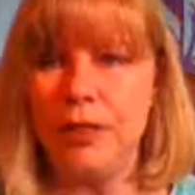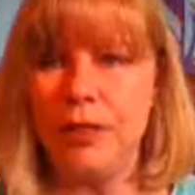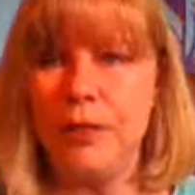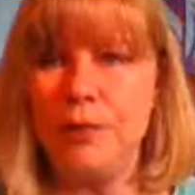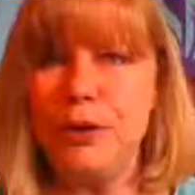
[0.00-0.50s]

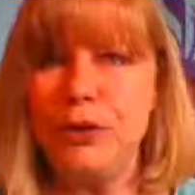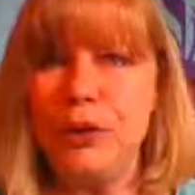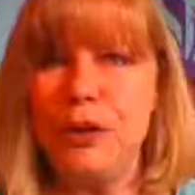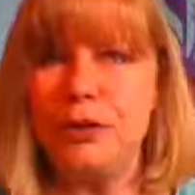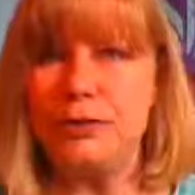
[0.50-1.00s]
the
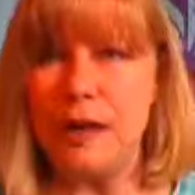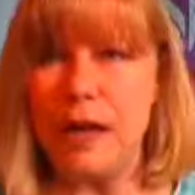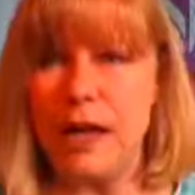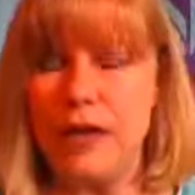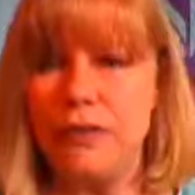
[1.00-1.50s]
beauty of
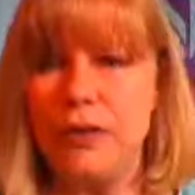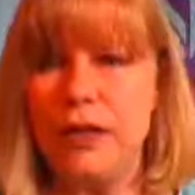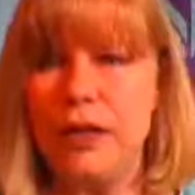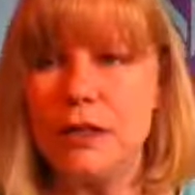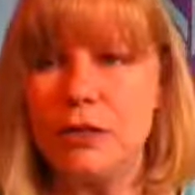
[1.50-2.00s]
life
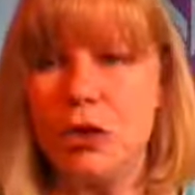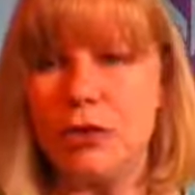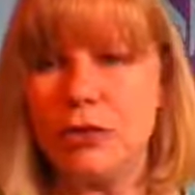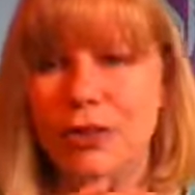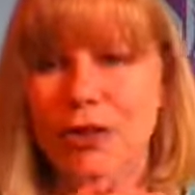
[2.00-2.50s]
is
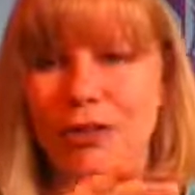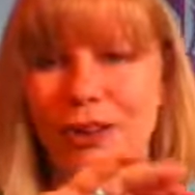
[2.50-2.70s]
also